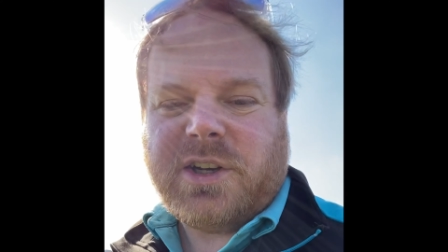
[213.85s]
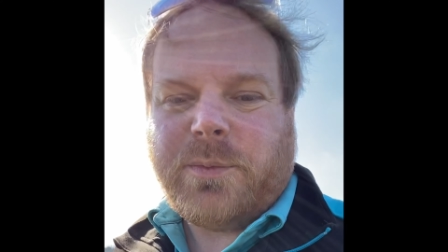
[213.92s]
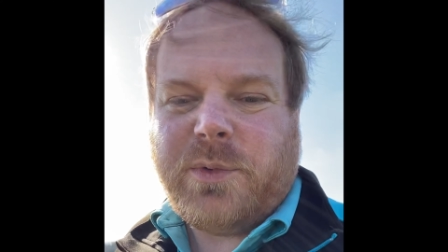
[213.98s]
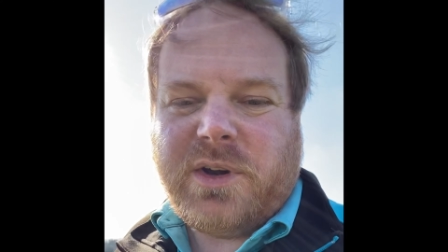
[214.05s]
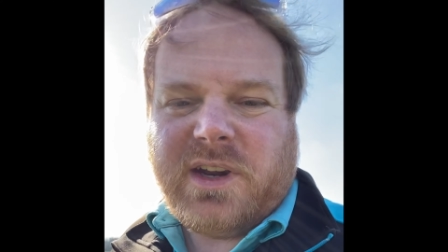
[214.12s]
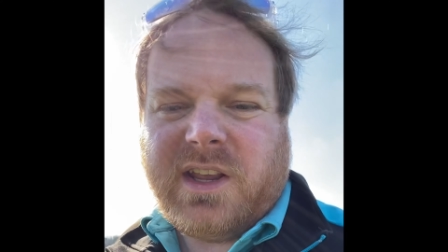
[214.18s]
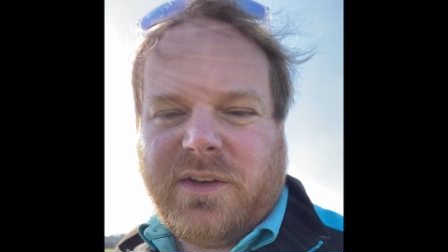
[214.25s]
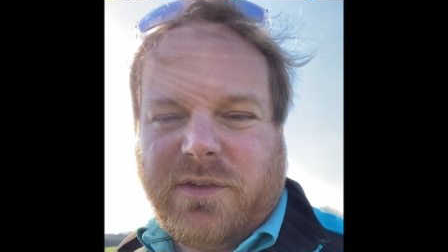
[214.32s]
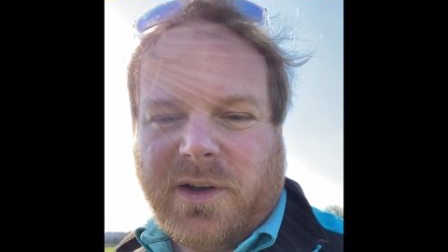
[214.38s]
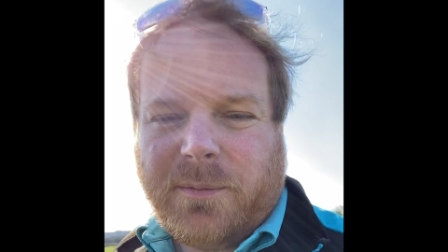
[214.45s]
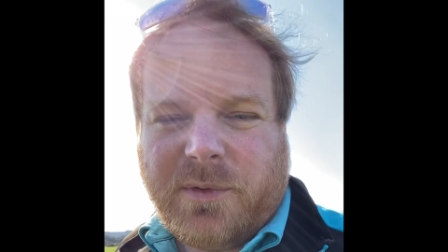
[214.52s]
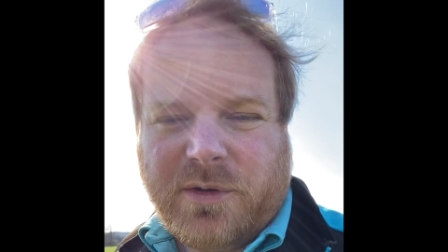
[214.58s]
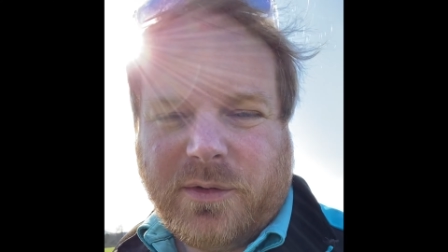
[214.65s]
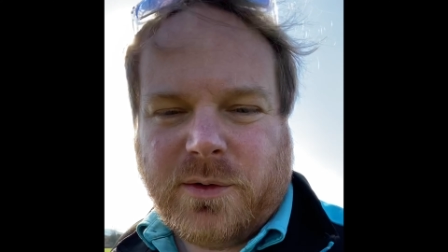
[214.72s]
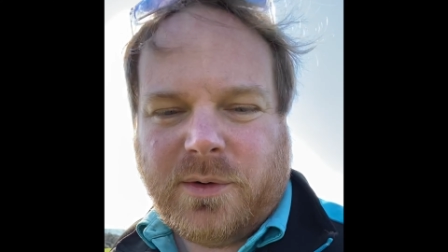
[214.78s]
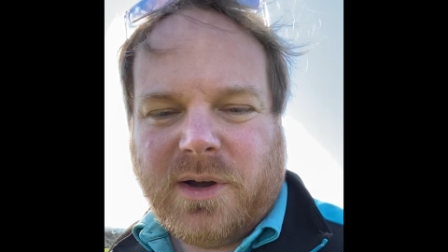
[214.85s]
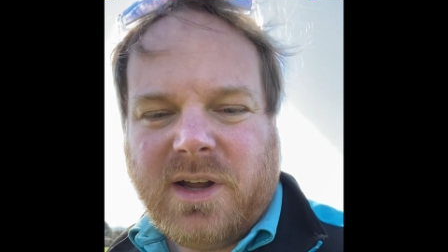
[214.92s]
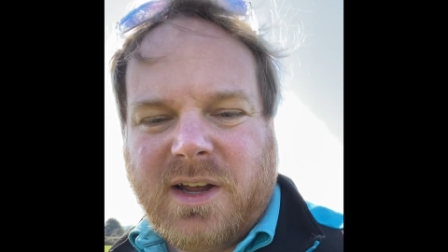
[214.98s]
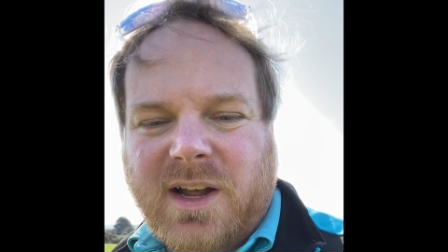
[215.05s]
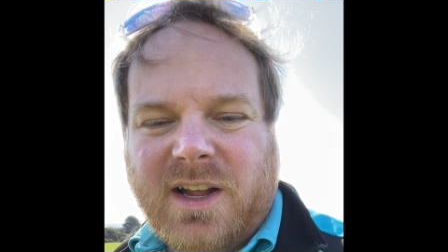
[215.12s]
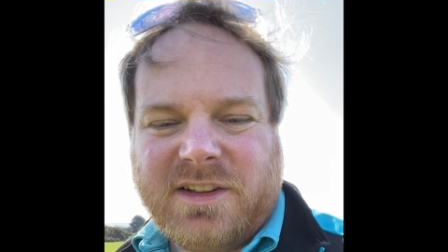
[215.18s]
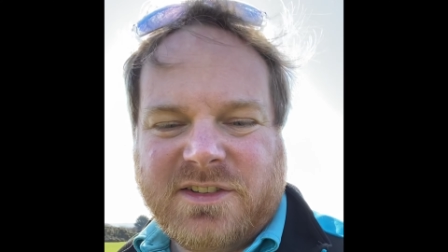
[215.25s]
I wouldn't give up your
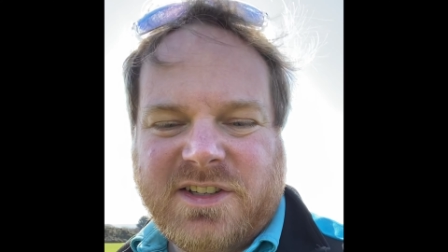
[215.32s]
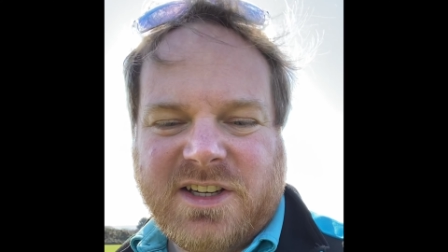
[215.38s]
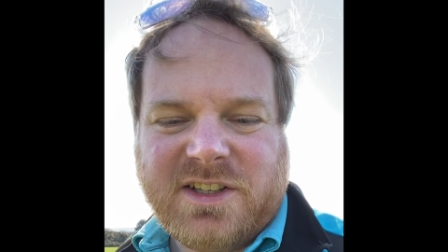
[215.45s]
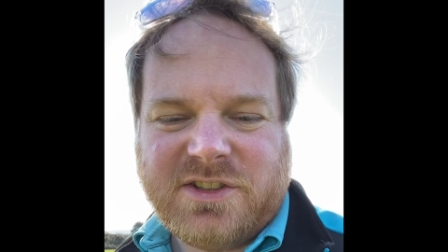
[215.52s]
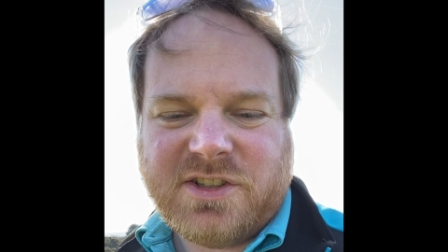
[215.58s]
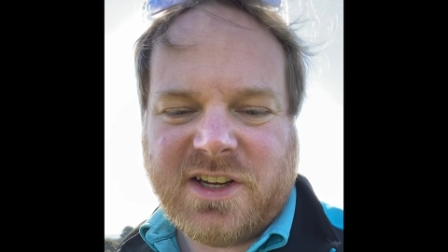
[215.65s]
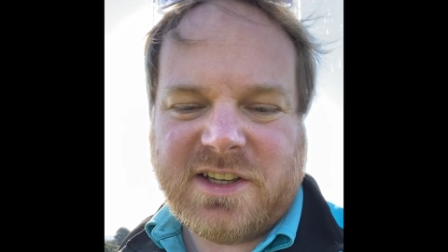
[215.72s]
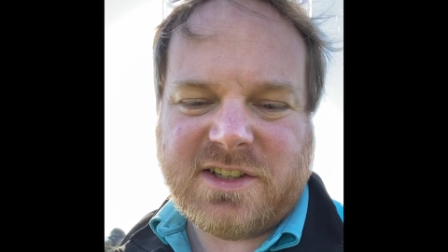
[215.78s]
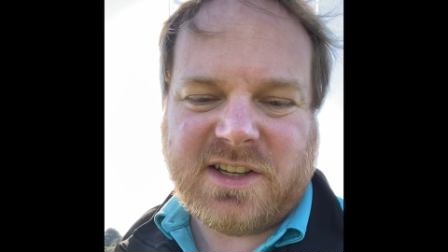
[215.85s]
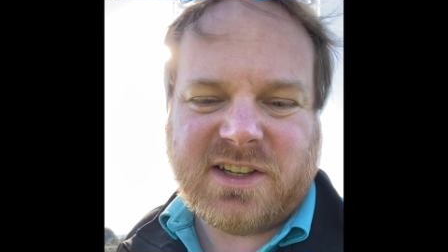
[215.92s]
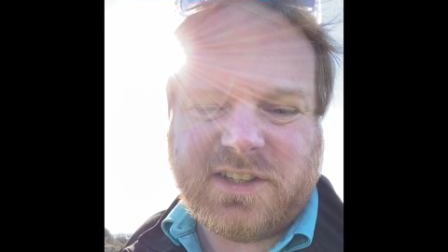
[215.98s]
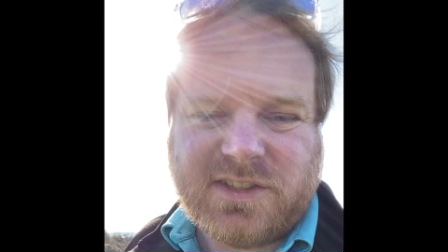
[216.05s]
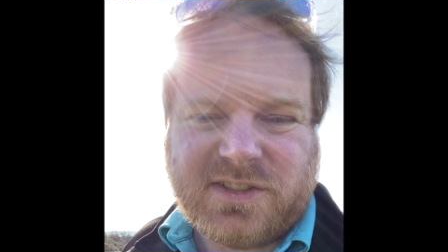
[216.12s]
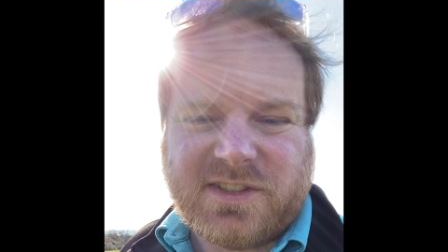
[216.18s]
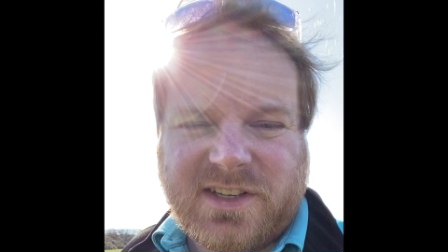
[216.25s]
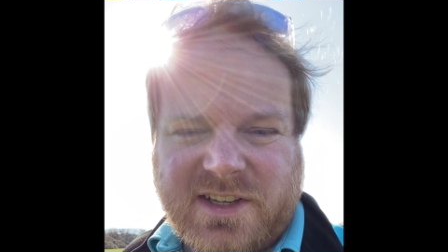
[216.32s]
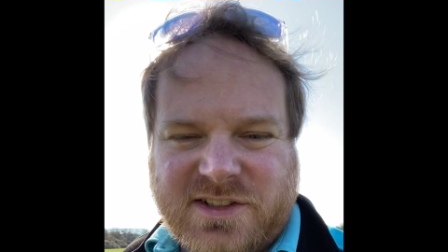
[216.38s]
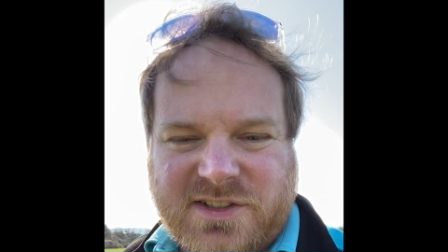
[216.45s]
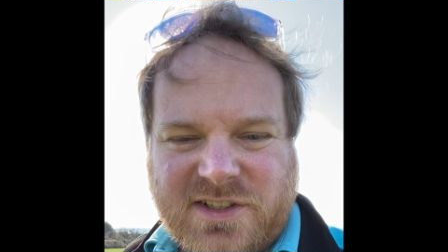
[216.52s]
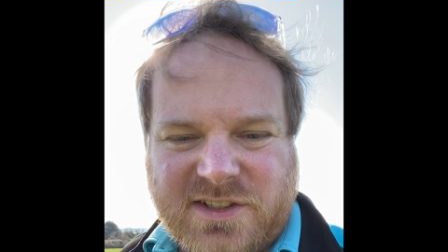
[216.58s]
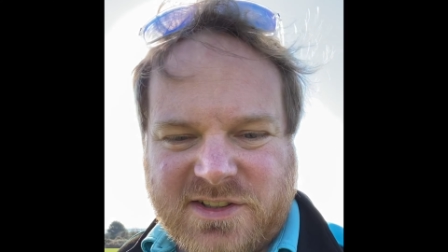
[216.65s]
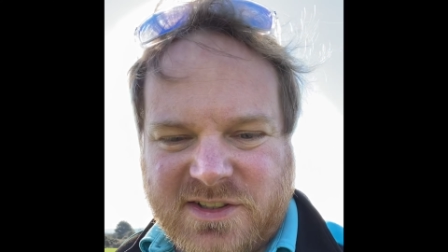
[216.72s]
hunting, chasing your
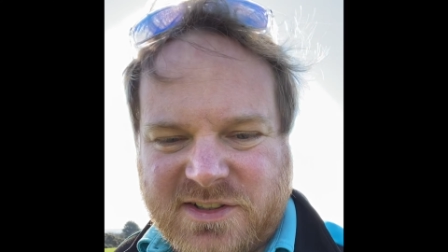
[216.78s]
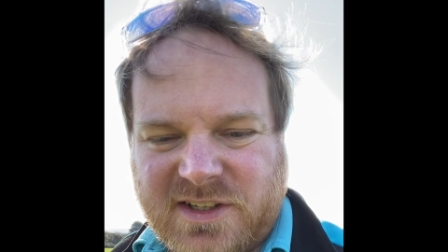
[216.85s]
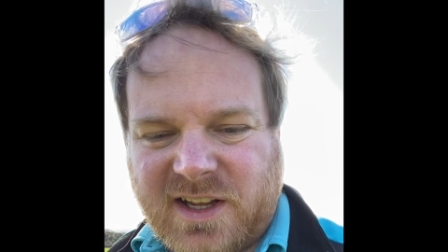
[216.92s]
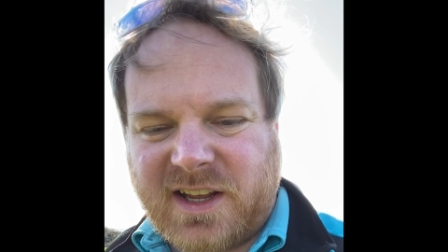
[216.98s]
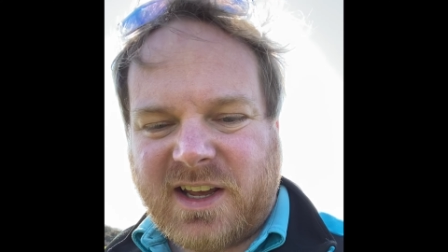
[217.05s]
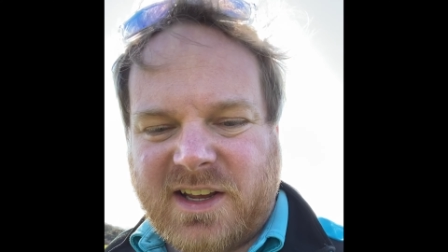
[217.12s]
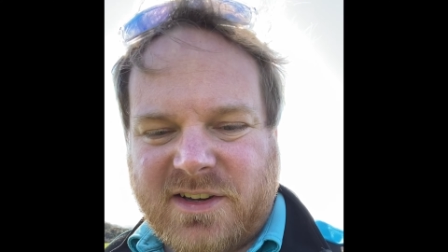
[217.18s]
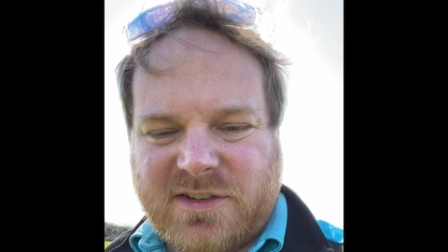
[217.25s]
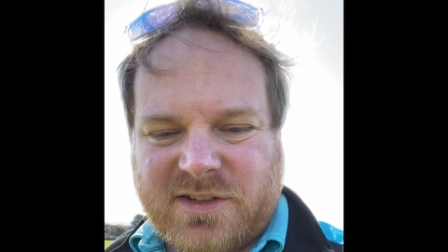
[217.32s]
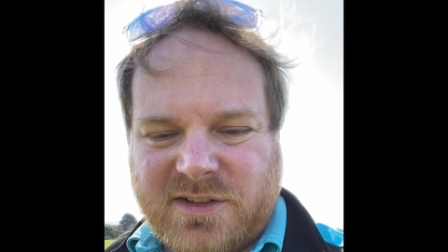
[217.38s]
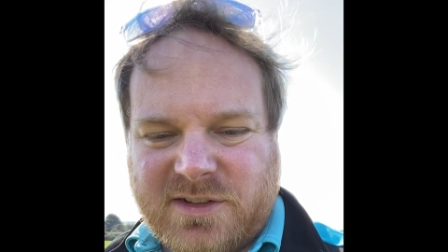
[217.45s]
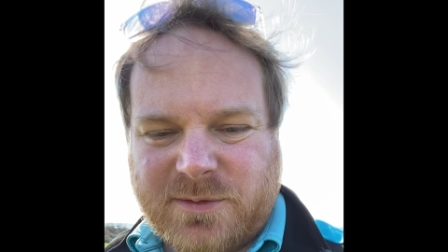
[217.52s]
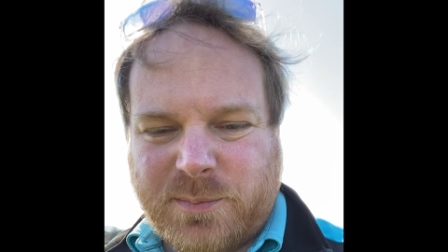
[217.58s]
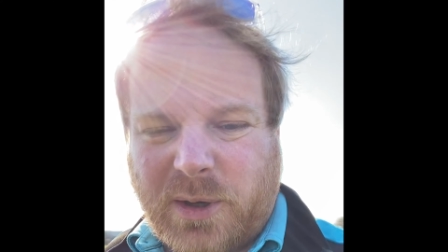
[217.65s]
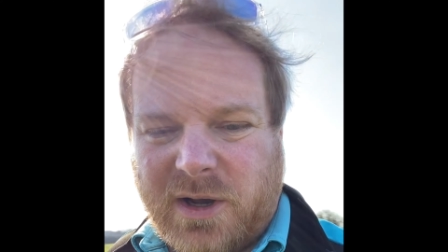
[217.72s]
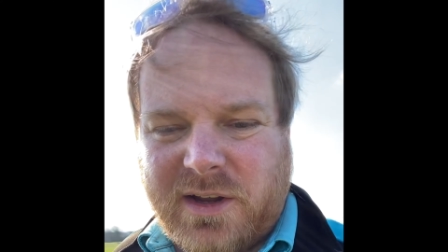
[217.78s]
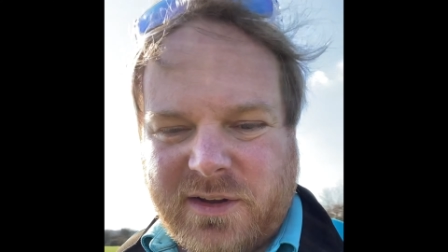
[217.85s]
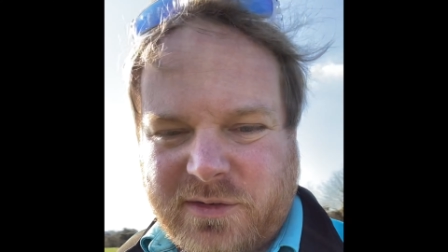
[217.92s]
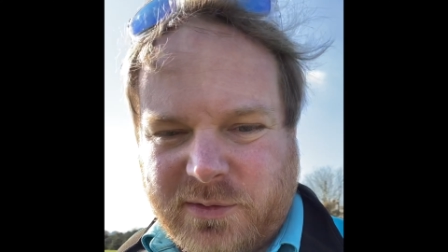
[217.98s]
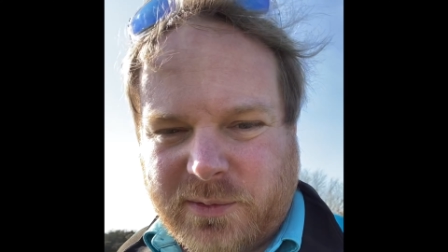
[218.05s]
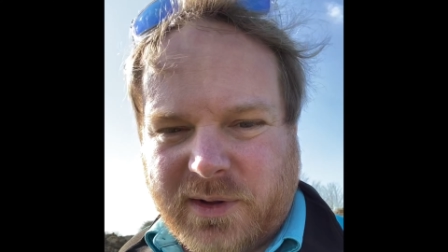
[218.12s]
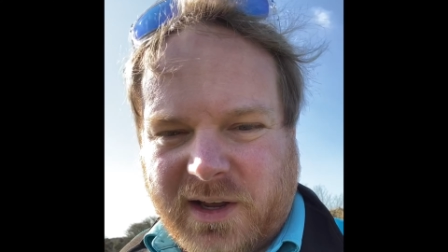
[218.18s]
solicitors, estate agents,
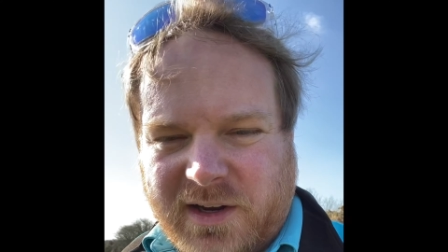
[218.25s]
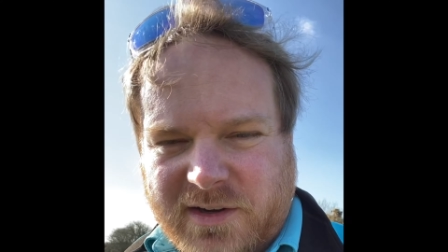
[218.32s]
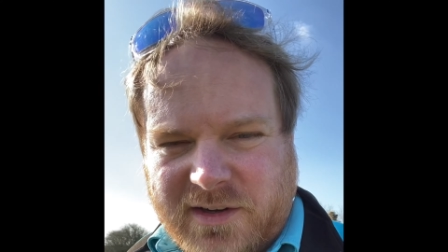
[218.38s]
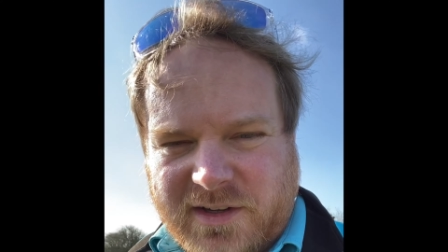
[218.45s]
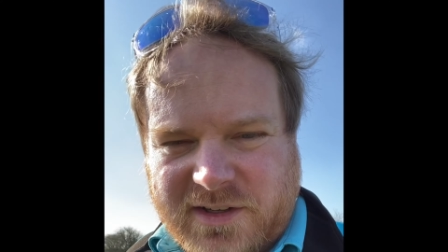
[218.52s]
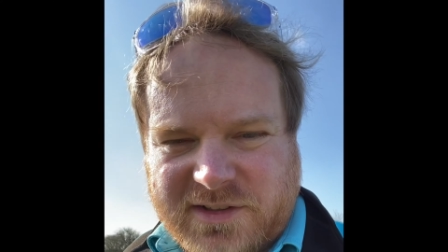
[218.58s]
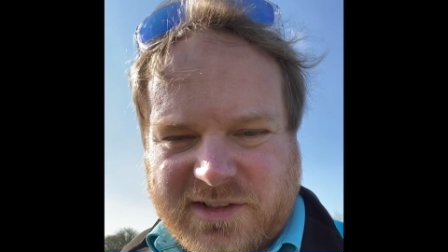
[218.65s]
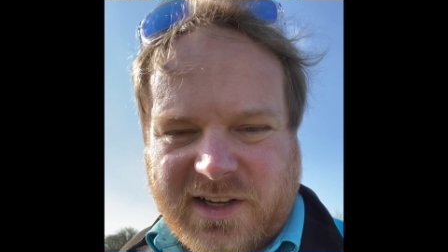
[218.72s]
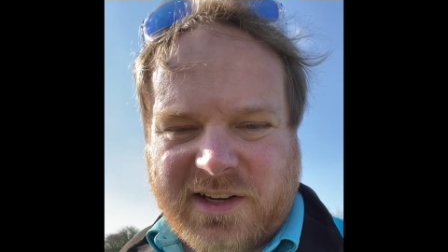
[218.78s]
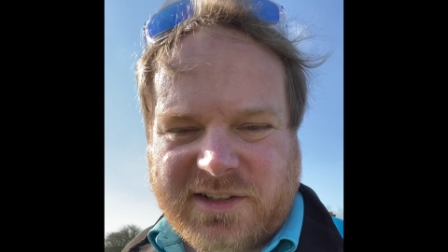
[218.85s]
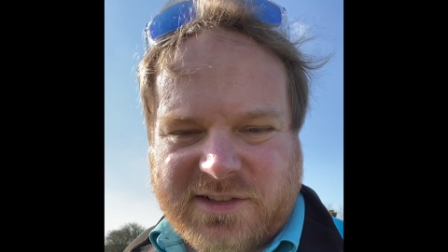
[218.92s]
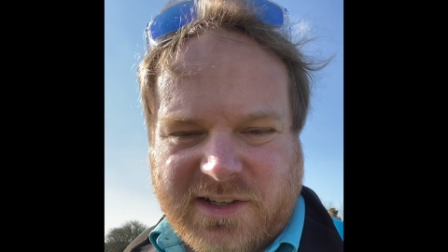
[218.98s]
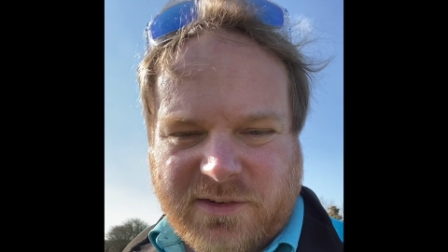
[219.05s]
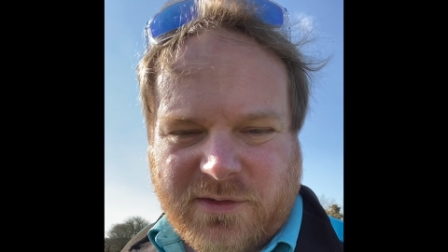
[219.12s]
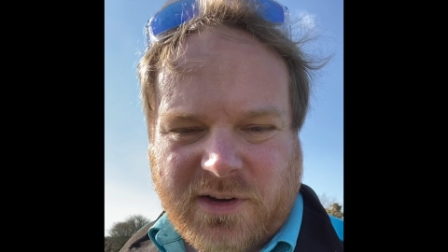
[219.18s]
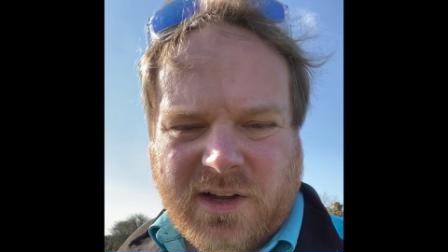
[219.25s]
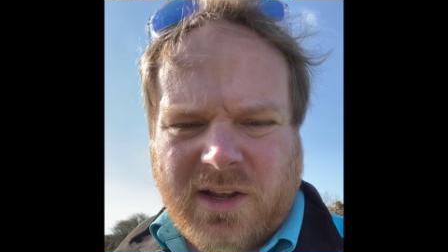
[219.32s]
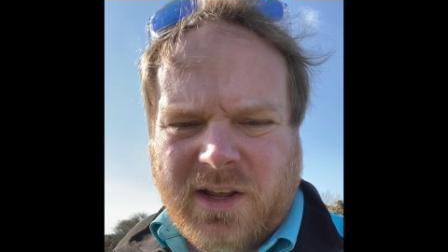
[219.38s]
buyers, all that, sellers even,